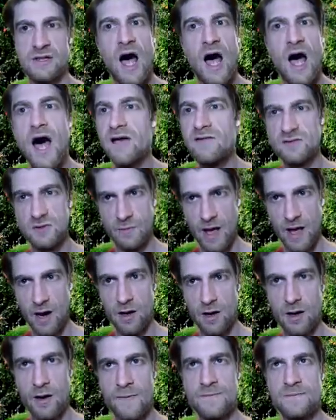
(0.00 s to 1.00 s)
lives
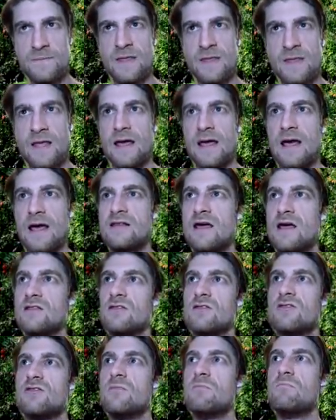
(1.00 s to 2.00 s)
better. And that
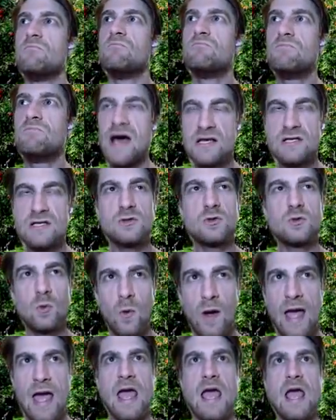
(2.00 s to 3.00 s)
the best
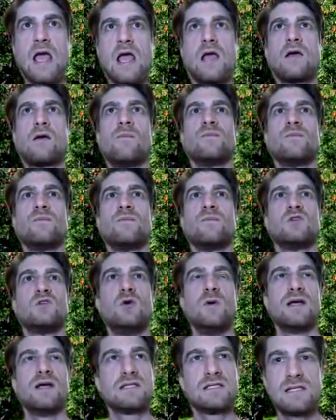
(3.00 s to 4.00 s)
way
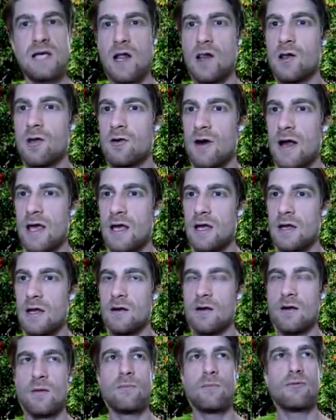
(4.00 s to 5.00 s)
to accelerate
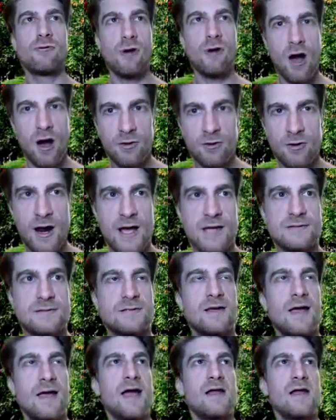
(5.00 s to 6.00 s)

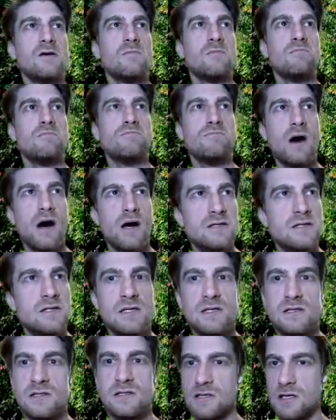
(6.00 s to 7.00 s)
progress and
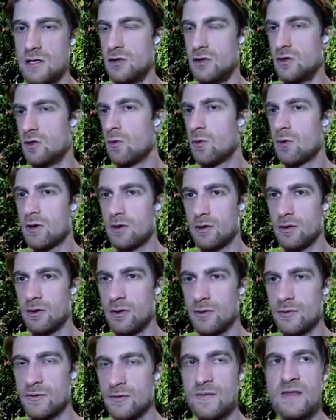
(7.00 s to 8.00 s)
abundance in the
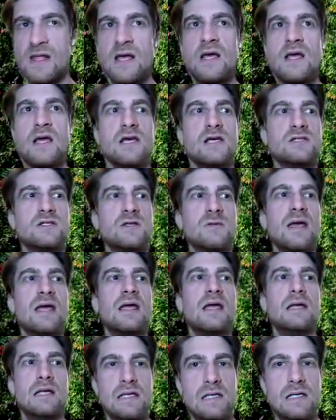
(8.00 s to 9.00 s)
world is to
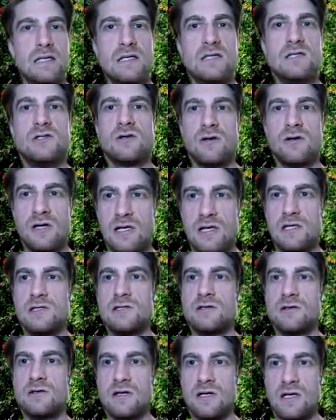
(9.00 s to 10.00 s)
make it easier and
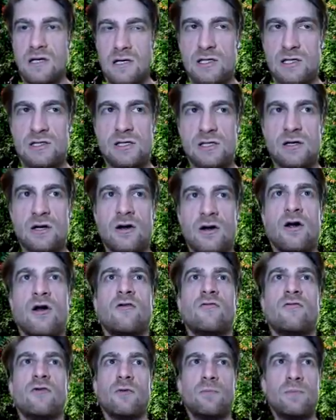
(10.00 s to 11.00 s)
easier and easier
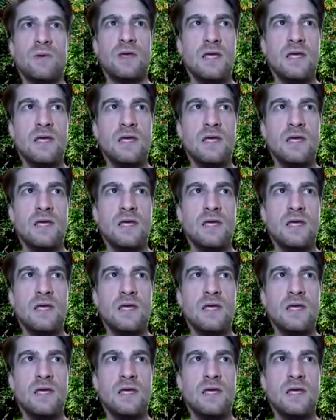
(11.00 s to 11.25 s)
for